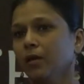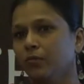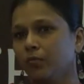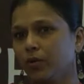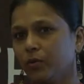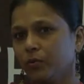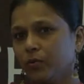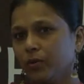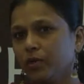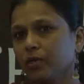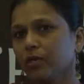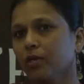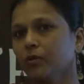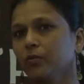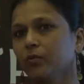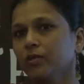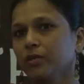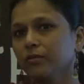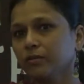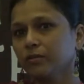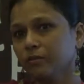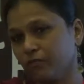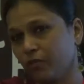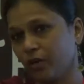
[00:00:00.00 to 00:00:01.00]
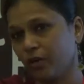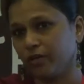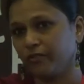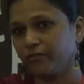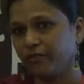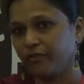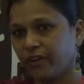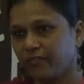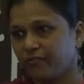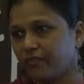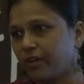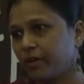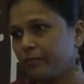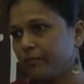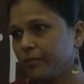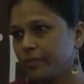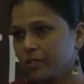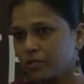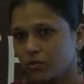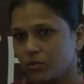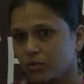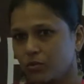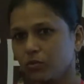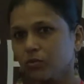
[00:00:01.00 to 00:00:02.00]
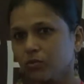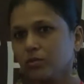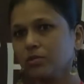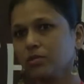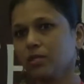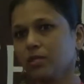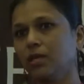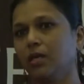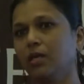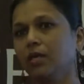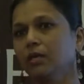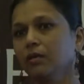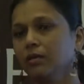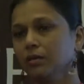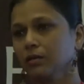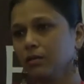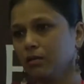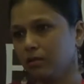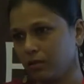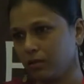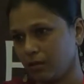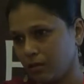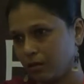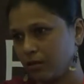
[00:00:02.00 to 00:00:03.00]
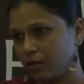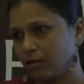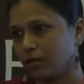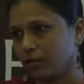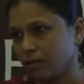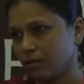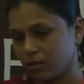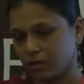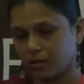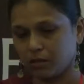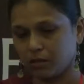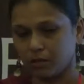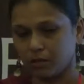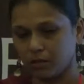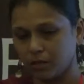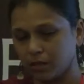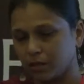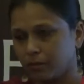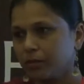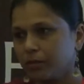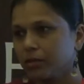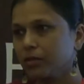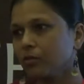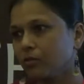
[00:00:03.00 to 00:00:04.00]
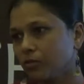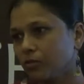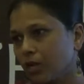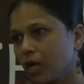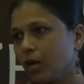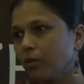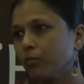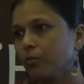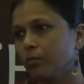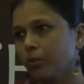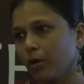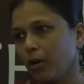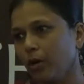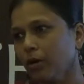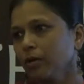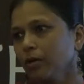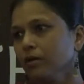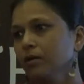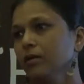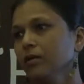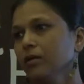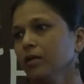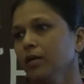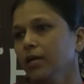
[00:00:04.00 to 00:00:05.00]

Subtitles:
We are working with 45 government schools in the urban Gurgaon block.